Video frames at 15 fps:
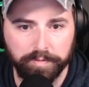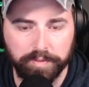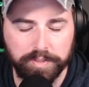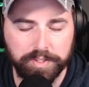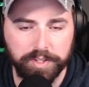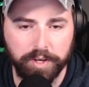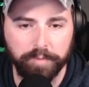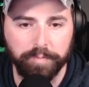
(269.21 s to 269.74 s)

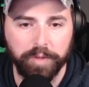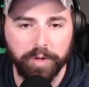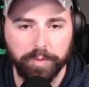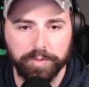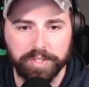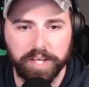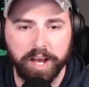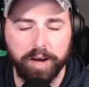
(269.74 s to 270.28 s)
So
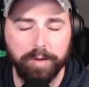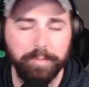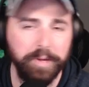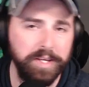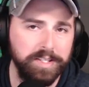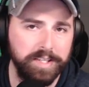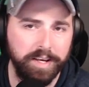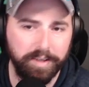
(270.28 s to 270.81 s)
we'll see how it
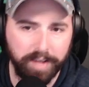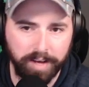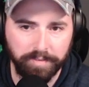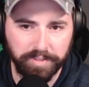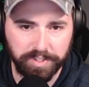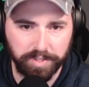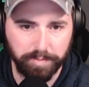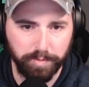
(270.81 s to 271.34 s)
pans out,
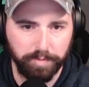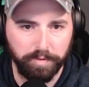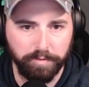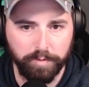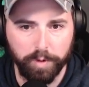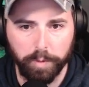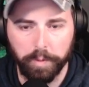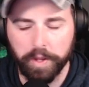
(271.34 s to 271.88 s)
obviously, moving
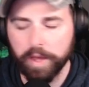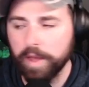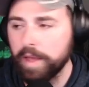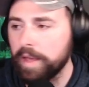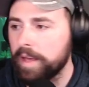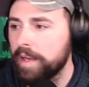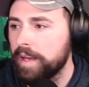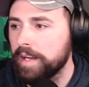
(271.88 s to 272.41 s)
forward.
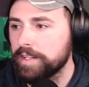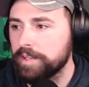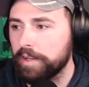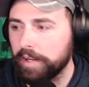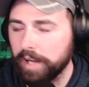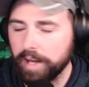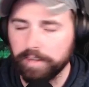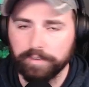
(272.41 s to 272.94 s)
That's all
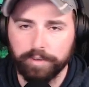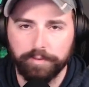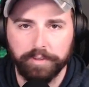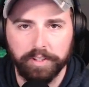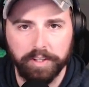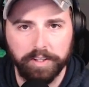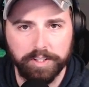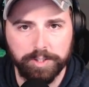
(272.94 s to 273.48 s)
I got. Don't forget
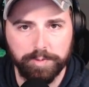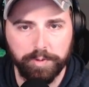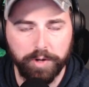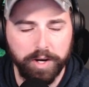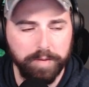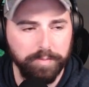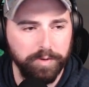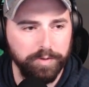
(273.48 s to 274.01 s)
to like and
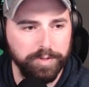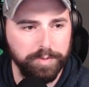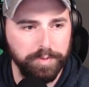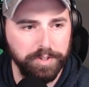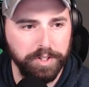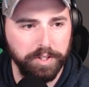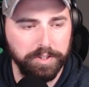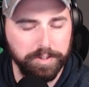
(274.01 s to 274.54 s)
subscribe. Always
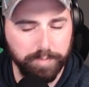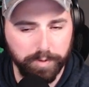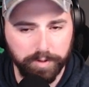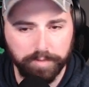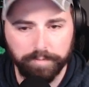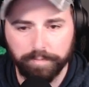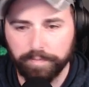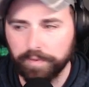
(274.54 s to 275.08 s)
appreciate the
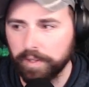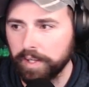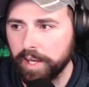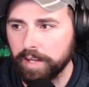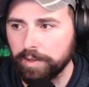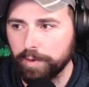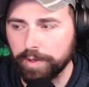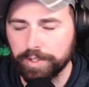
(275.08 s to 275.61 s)
support.
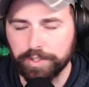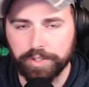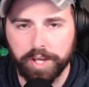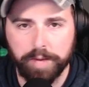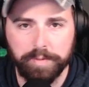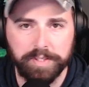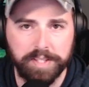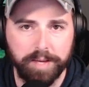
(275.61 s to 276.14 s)
Again, questions,
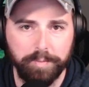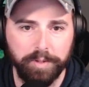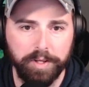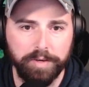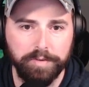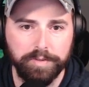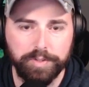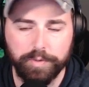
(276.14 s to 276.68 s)
comments down
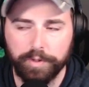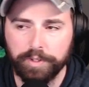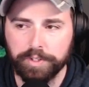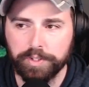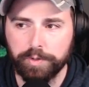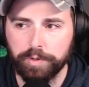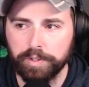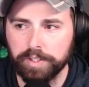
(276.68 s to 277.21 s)
below, Twitter,
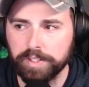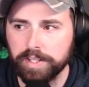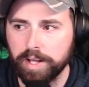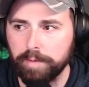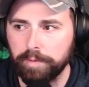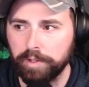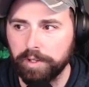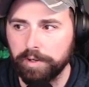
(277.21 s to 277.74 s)
Discord links
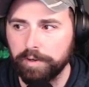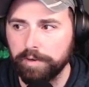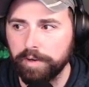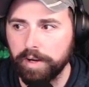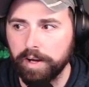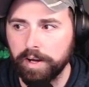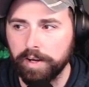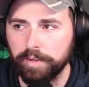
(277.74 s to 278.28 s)
down below
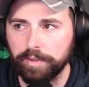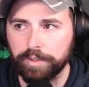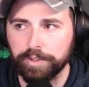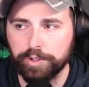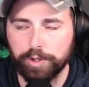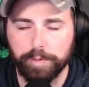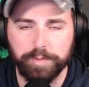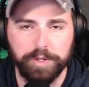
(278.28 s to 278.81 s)
uh, in the
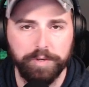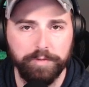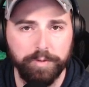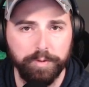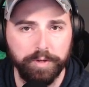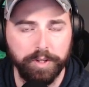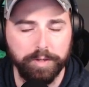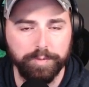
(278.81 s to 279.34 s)
description if you
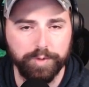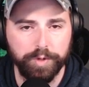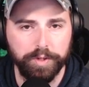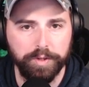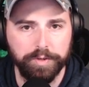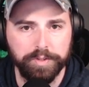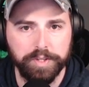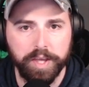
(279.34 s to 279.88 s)
want to come join
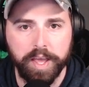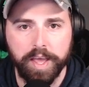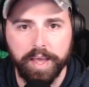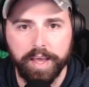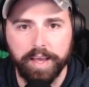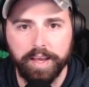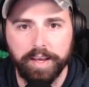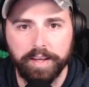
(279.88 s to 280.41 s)
those.
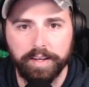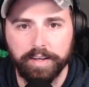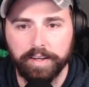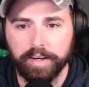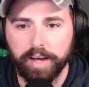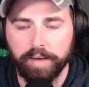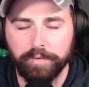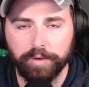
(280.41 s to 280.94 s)
And
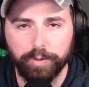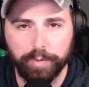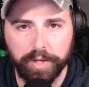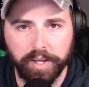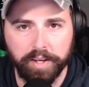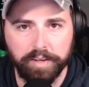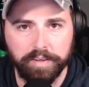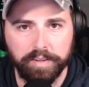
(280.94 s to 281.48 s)
uh, have a good
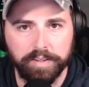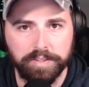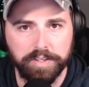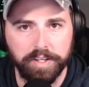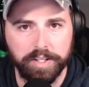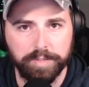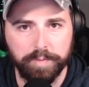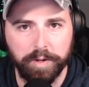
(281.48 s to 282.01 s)
weekend. I'll see
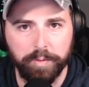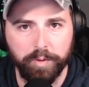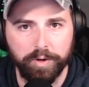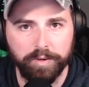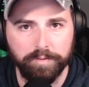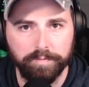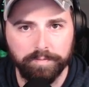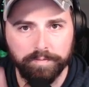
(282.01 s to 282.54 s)
you guys Monday
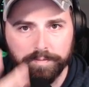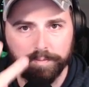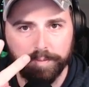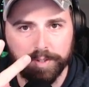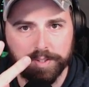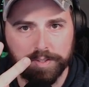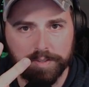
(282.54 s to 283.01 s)
morning. Peace.